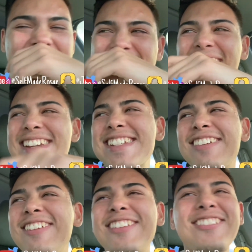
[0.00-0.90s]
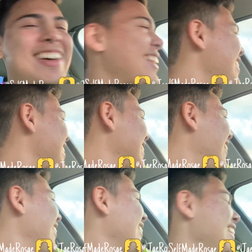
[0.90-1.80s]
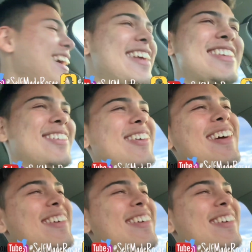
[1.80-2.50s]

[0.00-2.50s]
That shit was fucking solid. I swear,